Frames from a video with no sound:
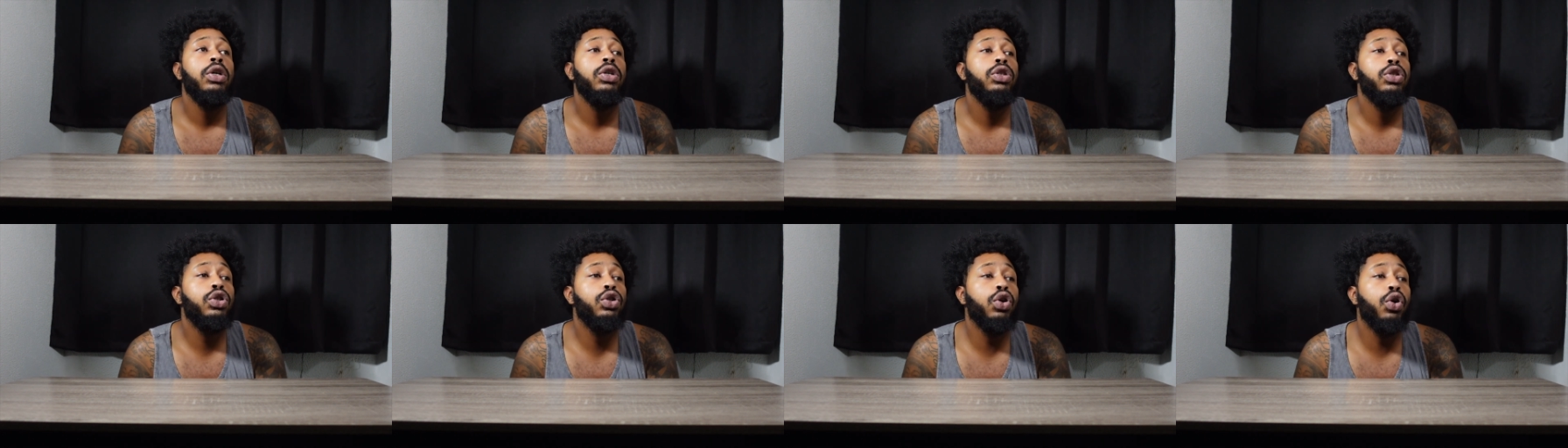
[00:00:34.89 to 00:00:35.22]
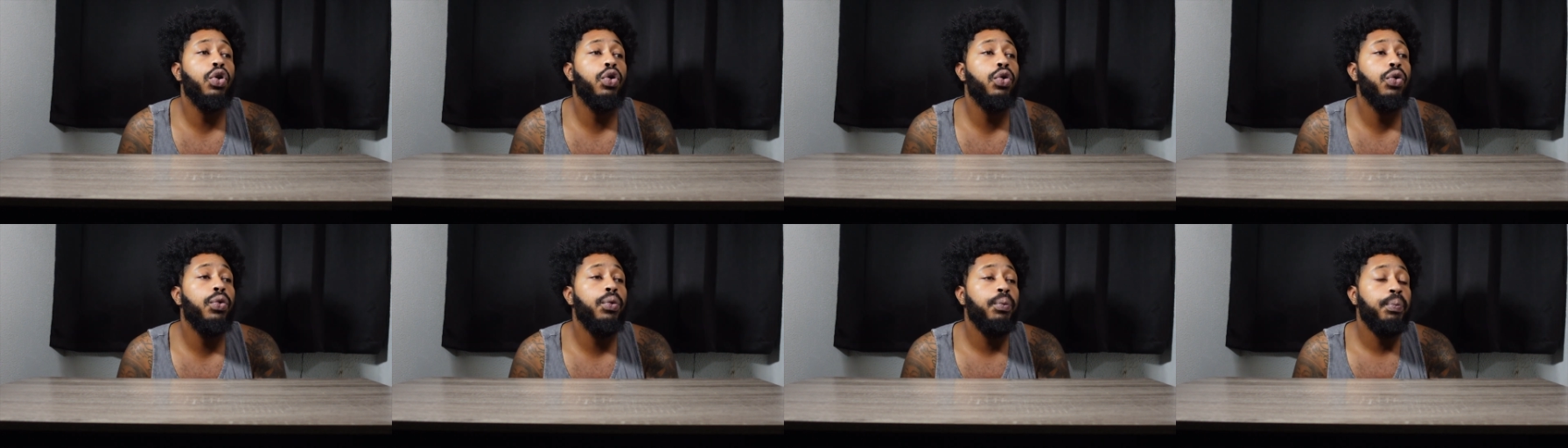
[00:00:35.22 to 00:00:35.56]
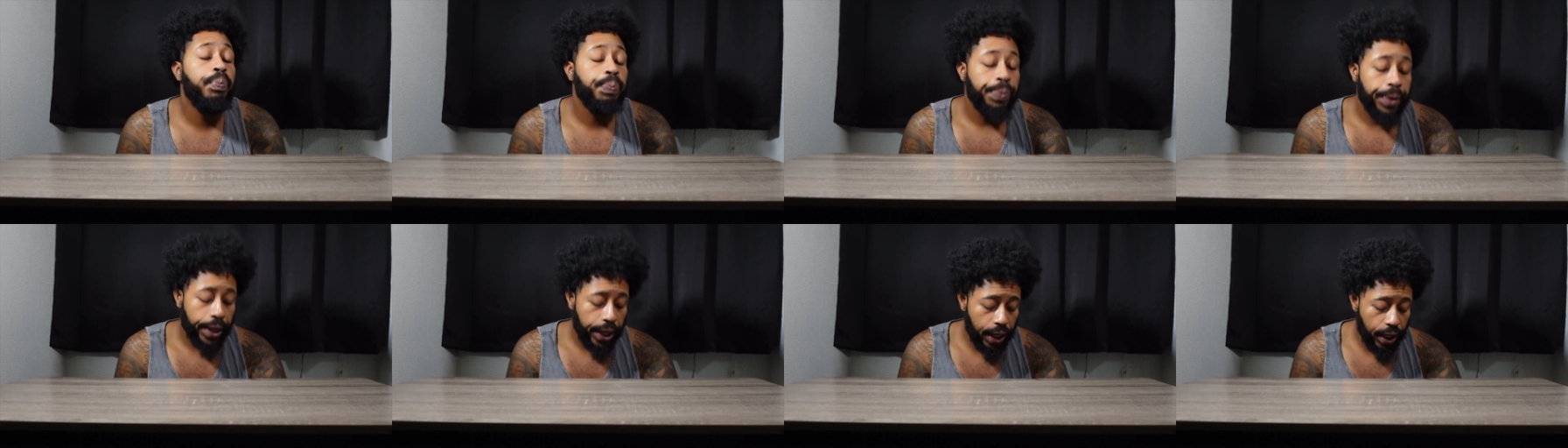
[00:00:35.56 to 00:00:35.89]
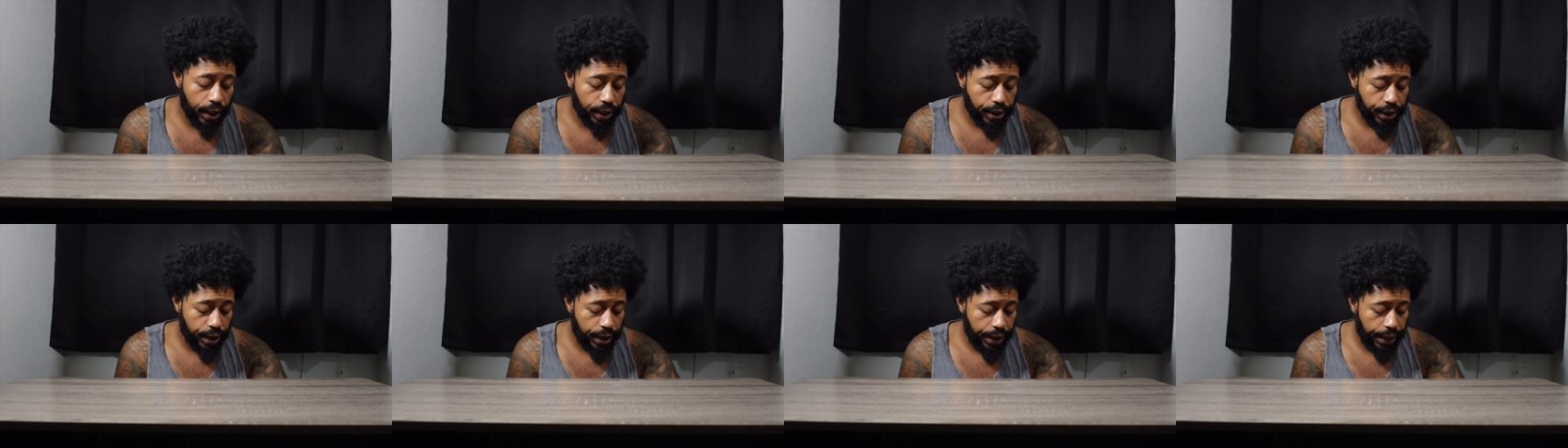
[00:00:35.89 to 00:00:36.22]
So
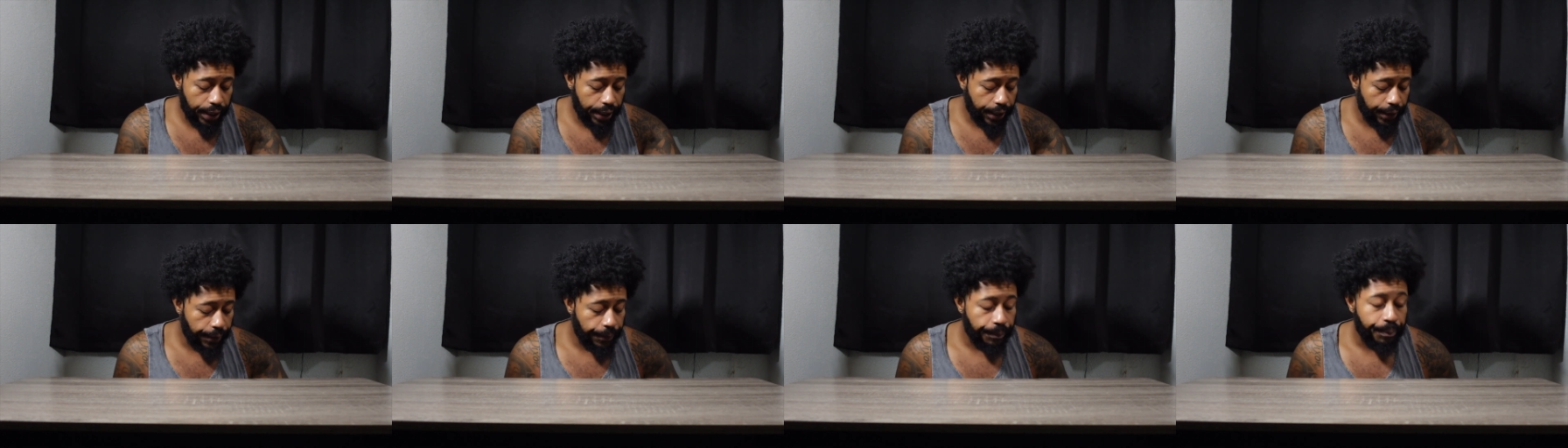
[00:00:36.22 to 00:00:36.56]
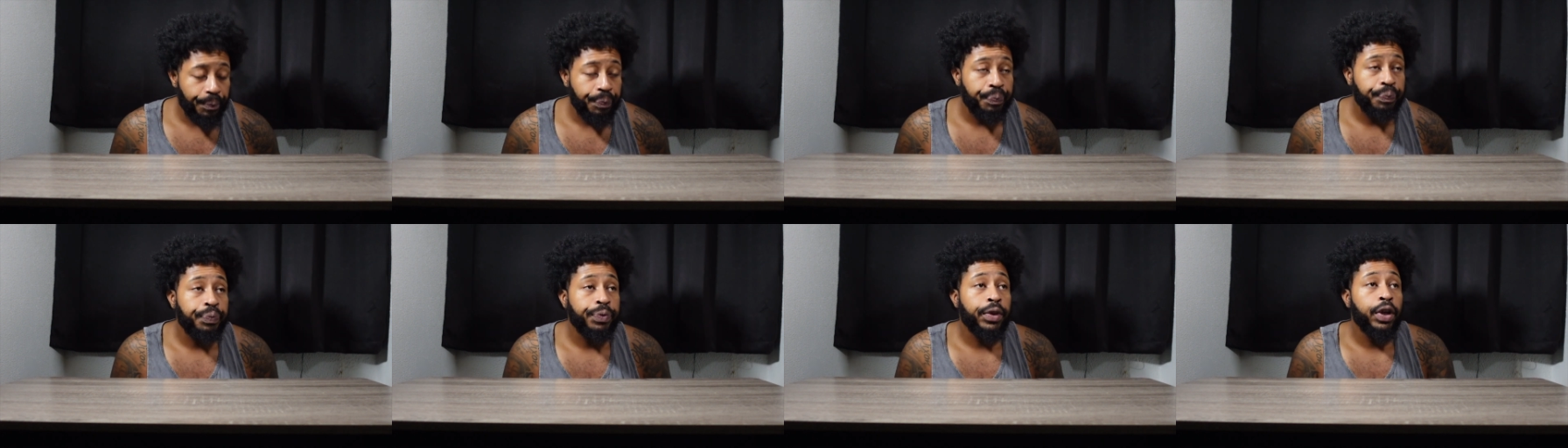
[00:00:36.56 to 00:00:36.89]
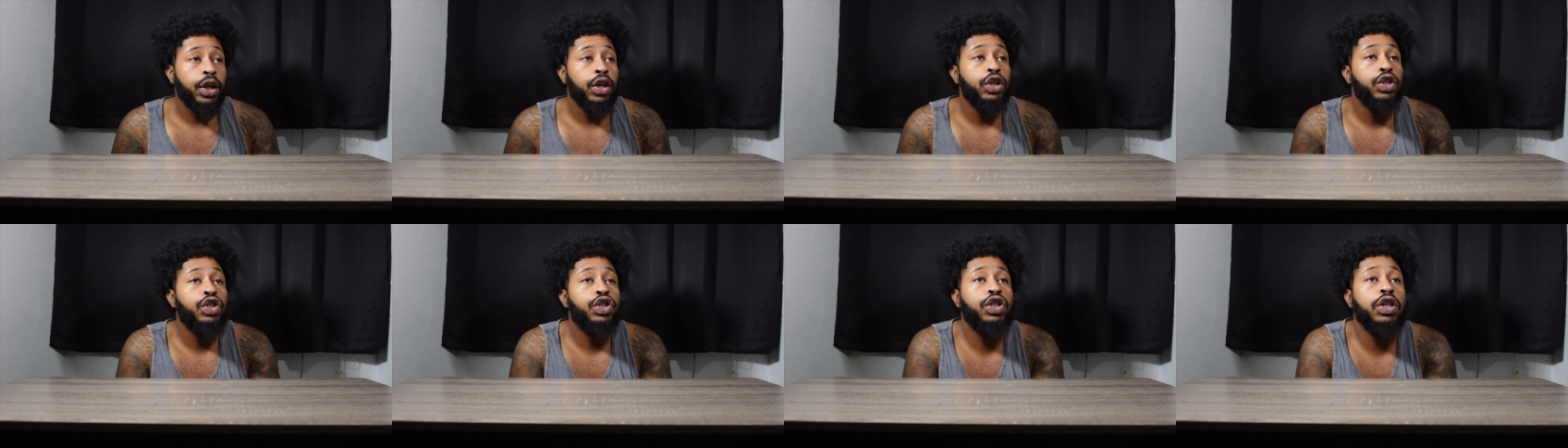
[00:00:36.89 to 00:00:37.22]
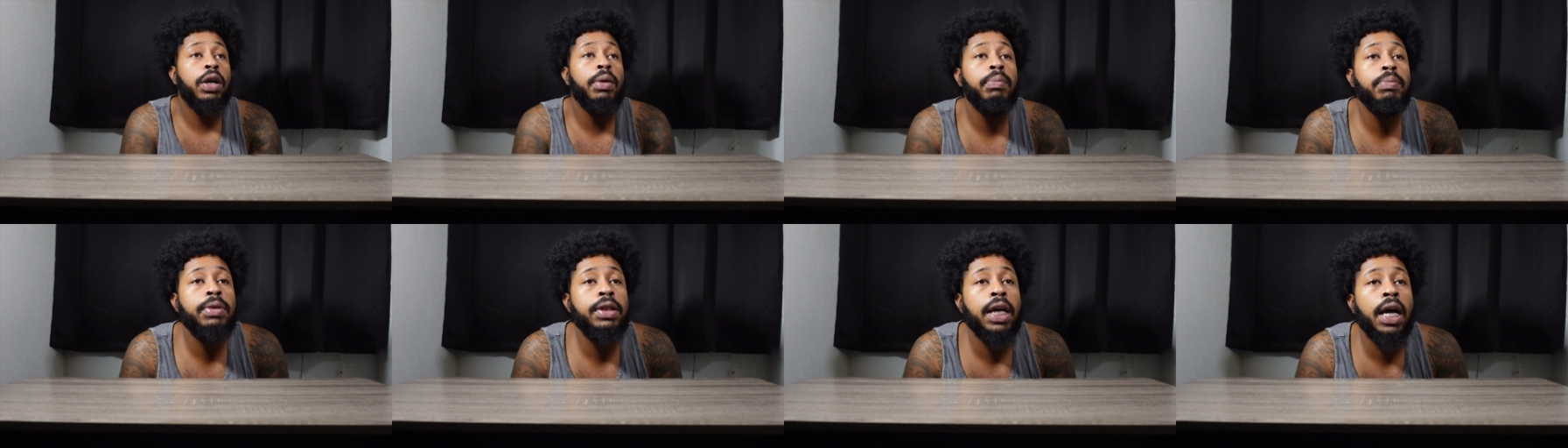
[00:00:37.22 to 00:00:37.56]
here's the deal.
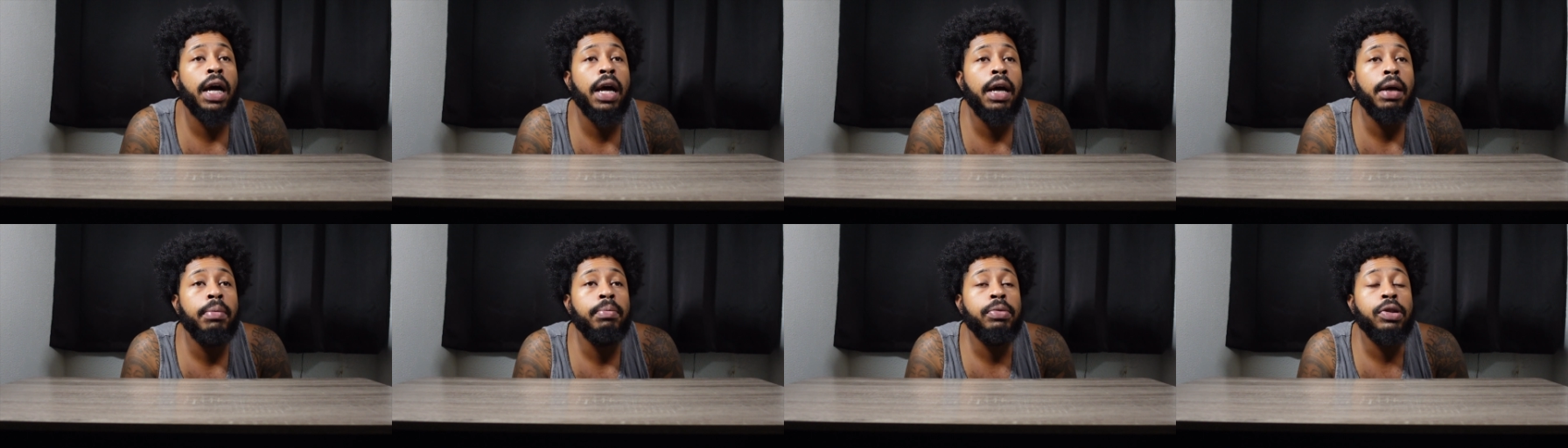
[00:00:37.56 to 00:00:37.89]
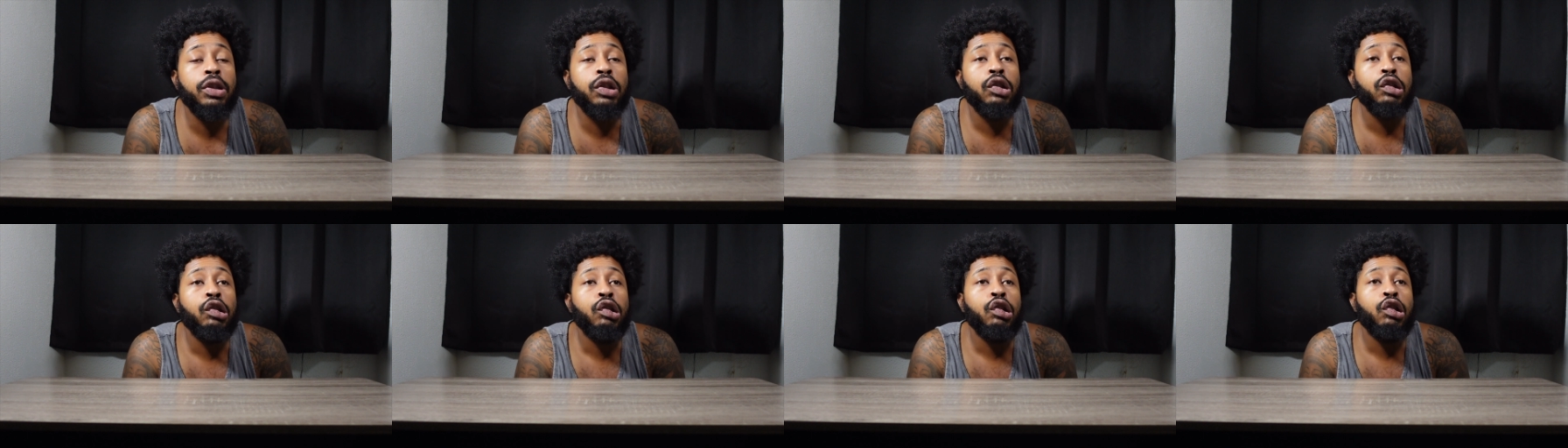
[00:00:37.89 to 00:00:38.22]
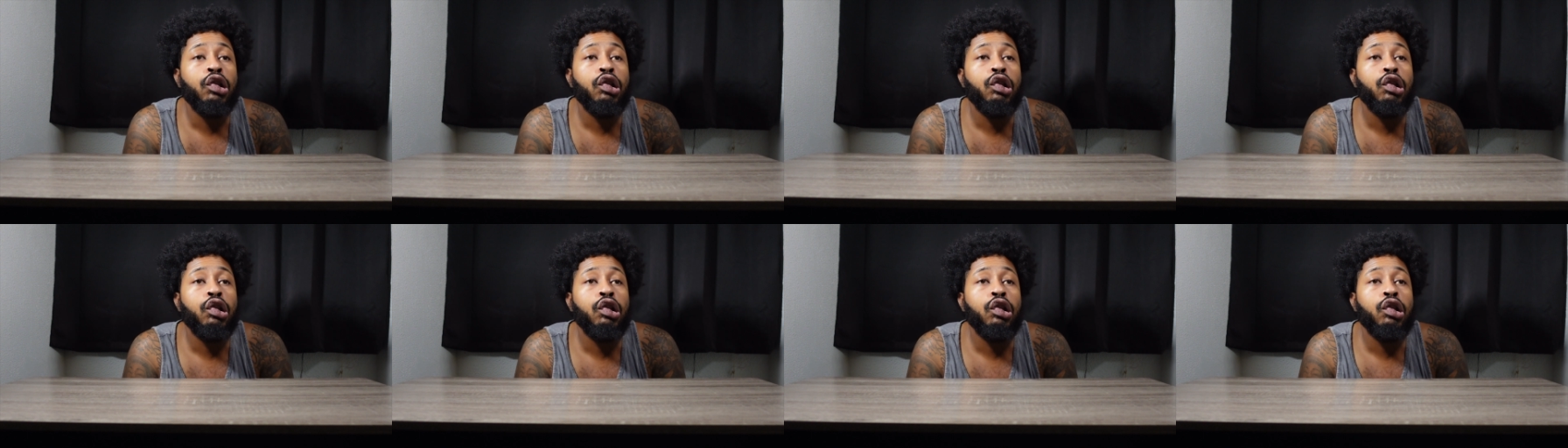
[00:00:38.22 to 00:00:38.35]
Sometimes